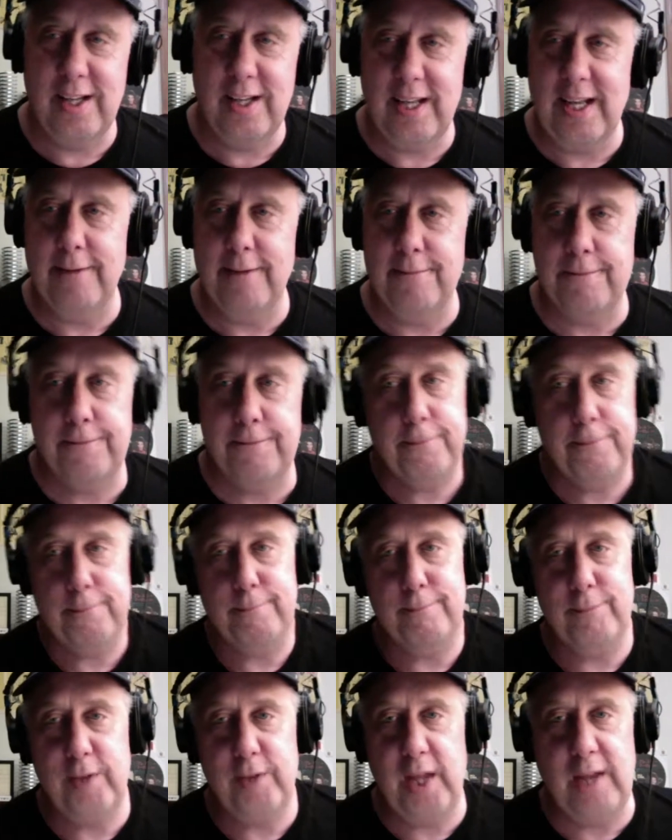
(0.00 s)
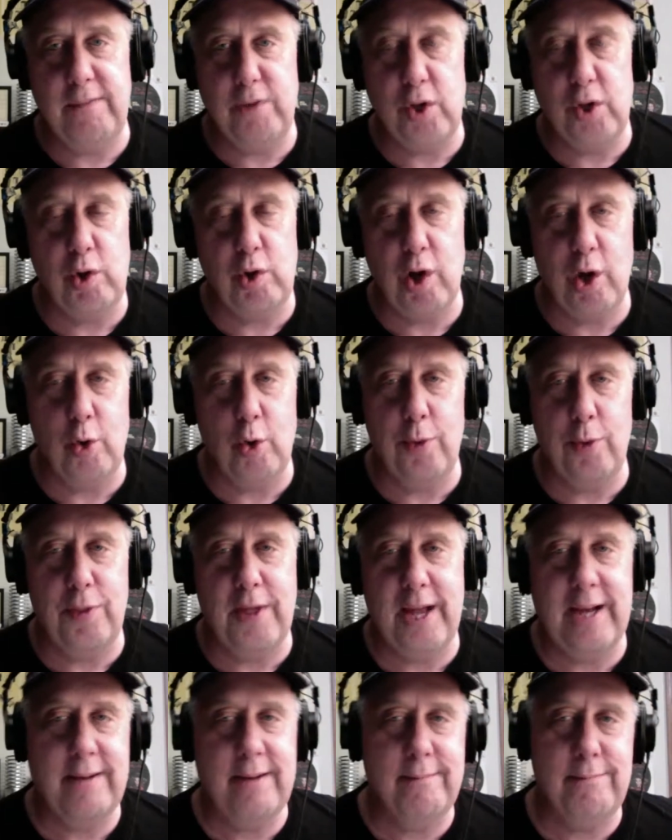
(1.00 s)
If you know
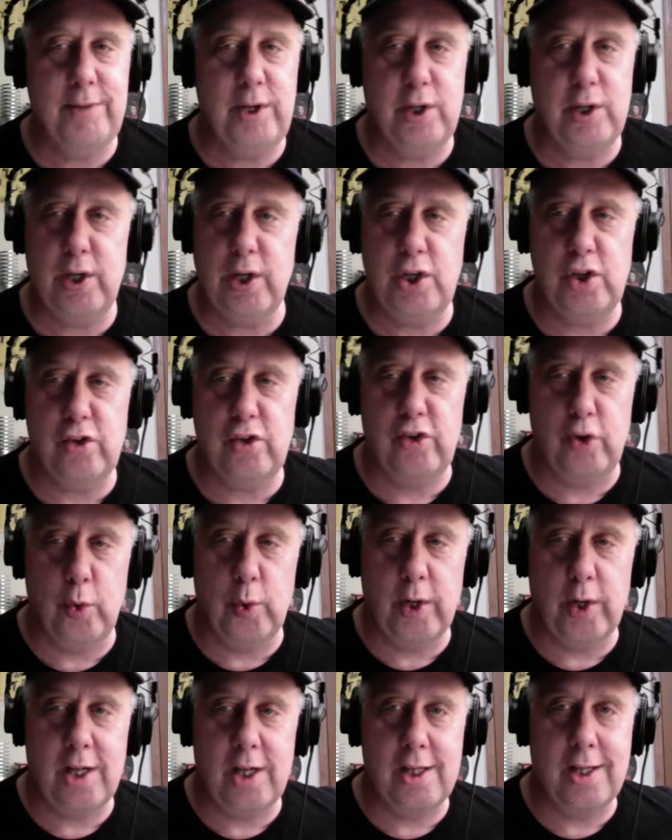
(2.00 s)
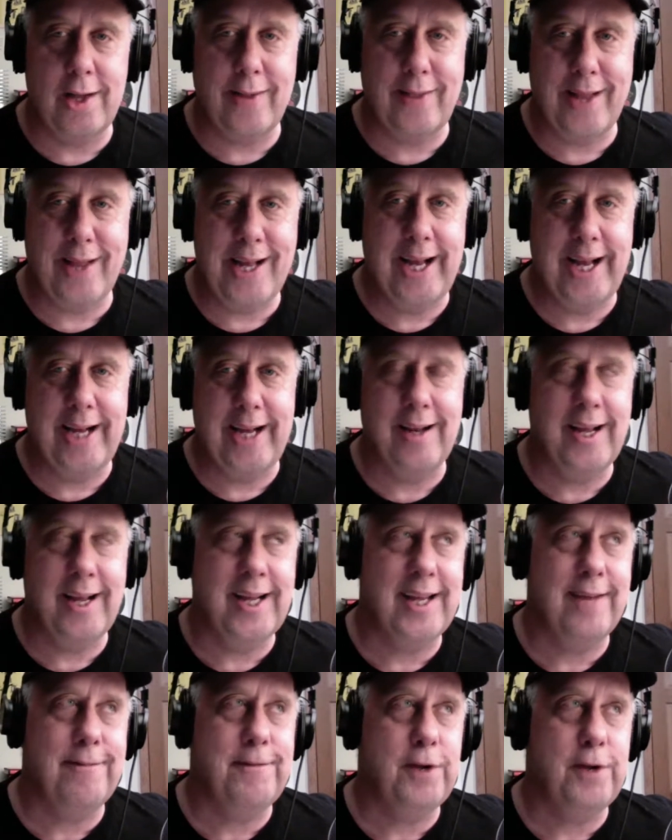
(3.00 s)
that you could just do it all online,
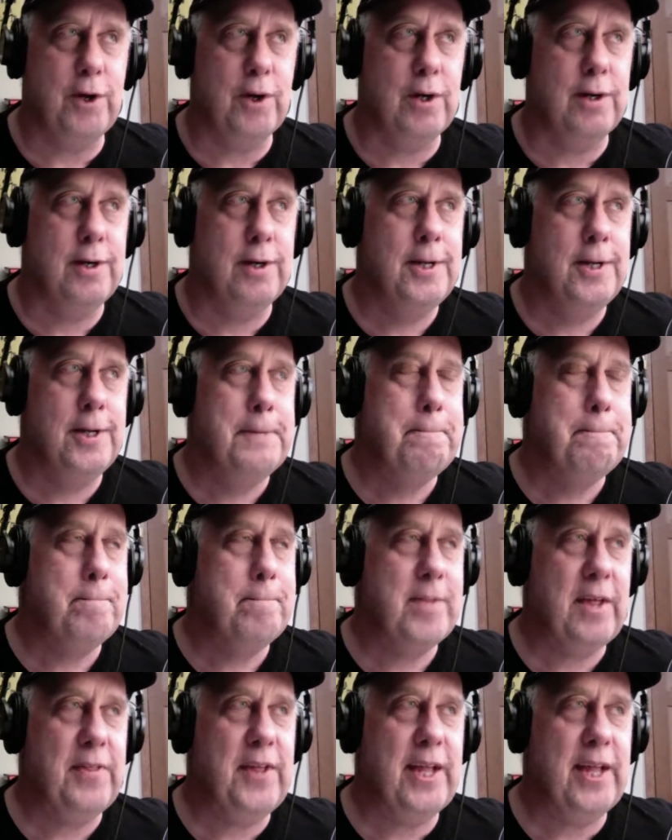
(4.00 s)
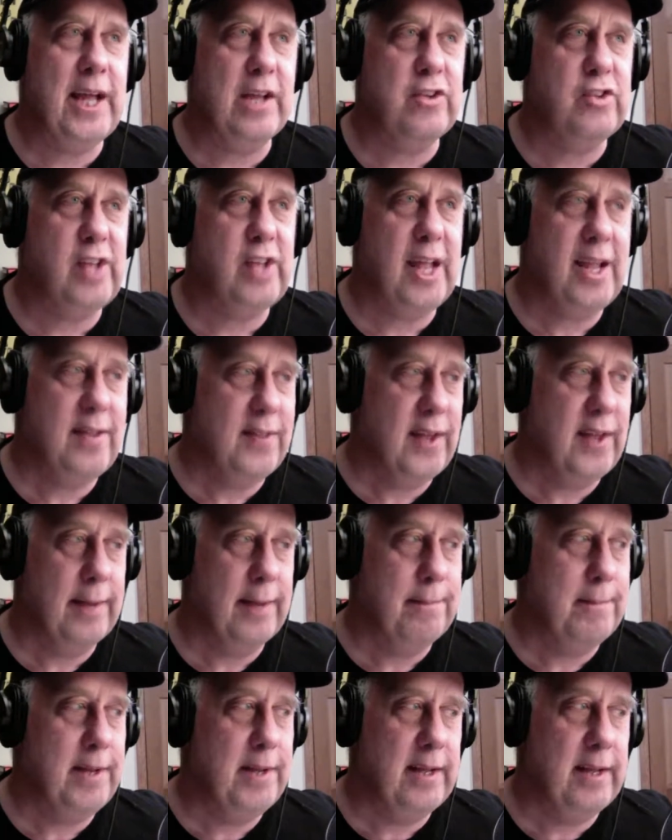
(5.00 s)
like if you're, I think I say in
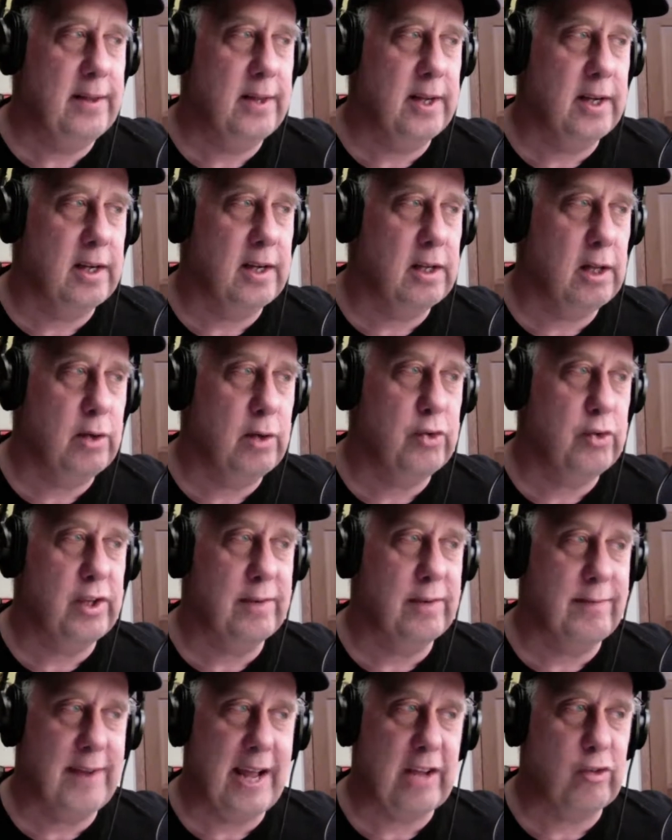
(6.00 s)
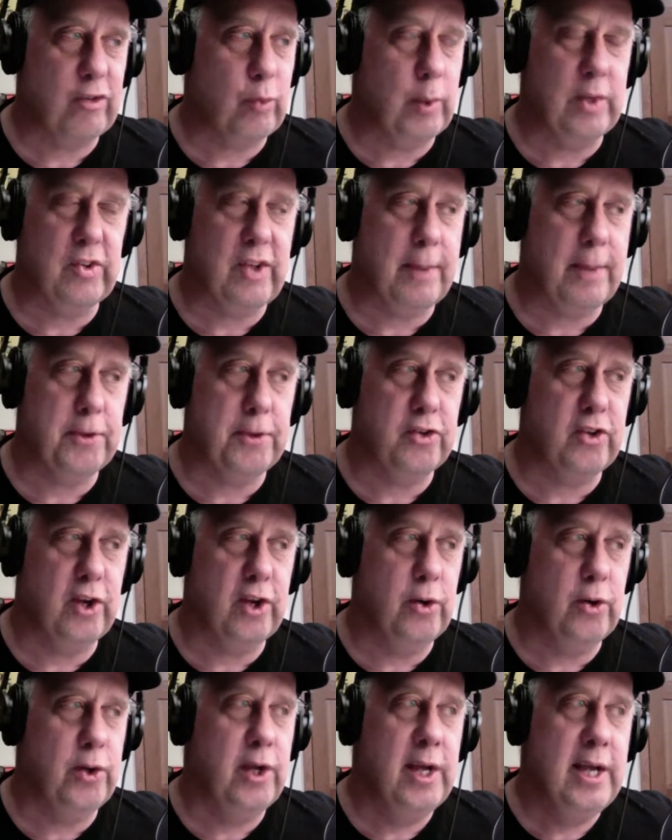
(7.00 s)
the closing of next week's
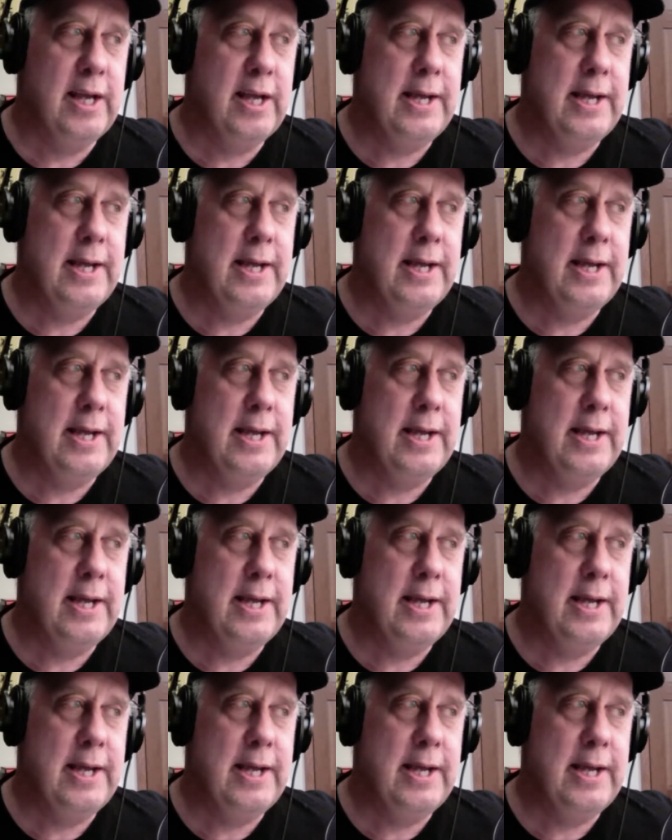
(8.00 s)
episode,